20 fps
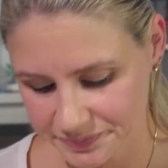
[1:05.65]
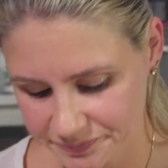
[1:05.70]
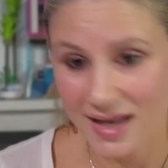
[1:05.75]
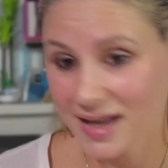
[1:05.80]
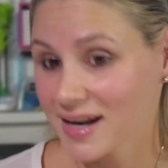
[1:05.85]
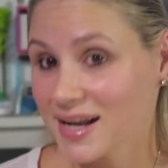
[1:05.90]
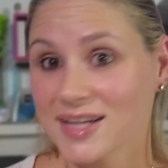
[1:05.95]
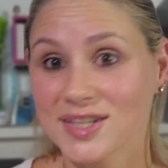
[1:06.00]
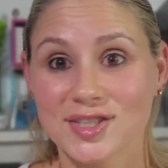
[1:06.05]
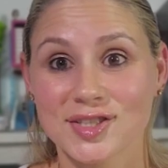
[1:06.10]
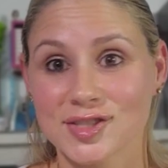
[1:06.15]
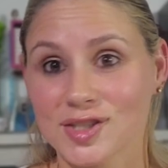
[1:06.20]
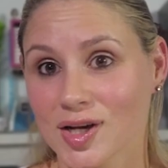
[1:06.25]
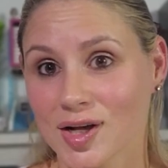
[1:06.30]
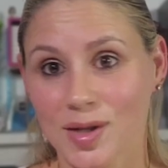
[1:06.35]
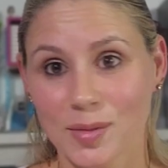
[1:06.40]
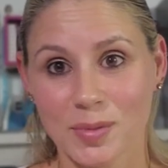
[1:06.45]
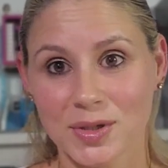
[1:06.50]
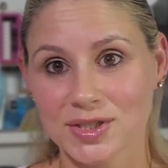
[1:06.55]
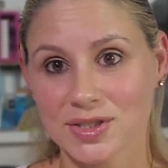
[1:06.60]
And I just
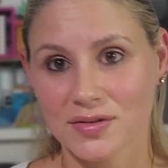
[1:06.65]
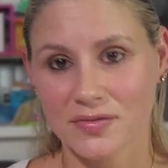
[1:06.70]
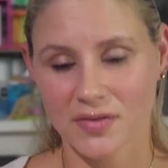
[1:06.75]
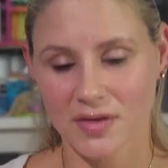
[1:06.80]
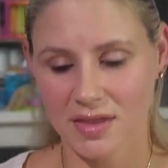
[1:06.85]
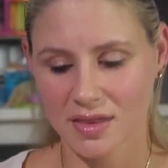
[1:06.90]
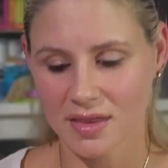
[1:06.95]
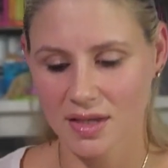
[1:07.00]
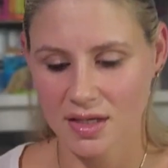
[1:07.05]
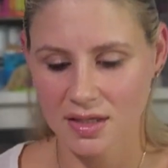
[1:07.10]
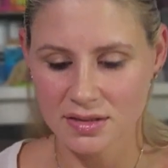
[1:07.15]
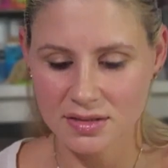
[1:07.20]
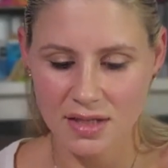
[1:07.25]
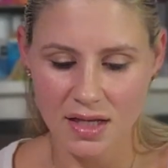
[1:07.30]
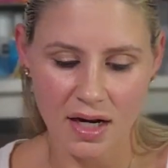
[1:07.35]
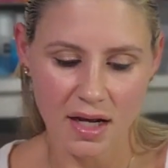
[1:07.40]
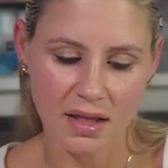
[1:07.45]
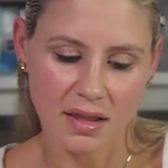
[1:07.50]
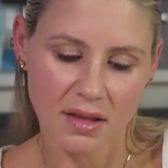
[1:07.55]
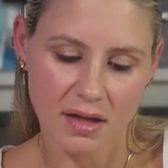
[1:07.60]
saw a bunch of fun things that
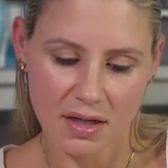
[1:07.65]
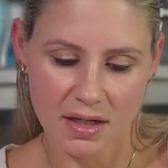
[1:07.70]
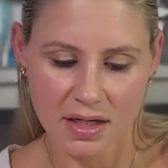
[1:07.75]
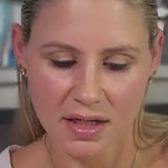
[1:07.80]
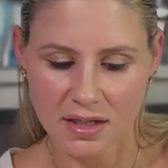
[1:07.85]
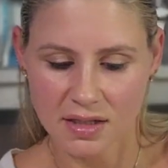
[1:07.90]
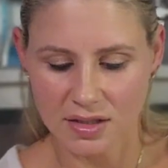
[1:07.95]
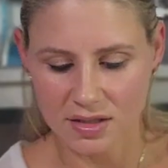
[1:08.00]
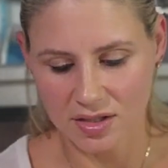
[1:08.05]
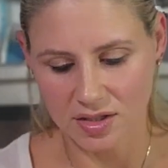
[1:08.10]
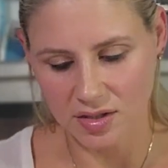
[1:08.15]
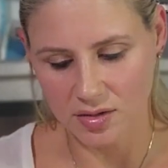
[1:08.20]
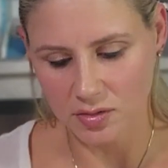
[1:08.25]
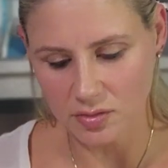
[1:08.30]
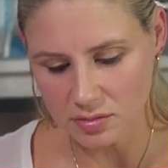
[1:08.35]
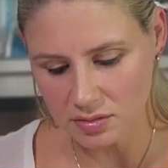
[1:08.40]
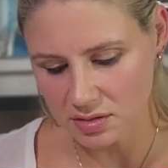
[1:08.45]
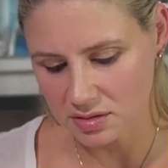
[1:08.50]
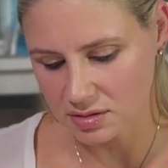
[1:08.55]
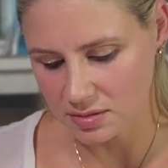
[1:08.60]
I thought I could
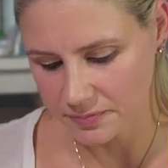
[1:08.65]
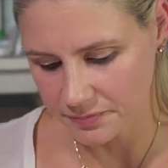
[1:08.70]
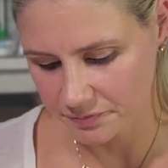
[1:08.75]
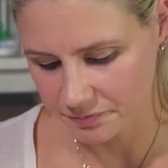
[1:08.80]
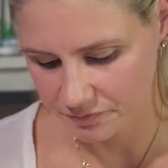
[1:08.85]
use.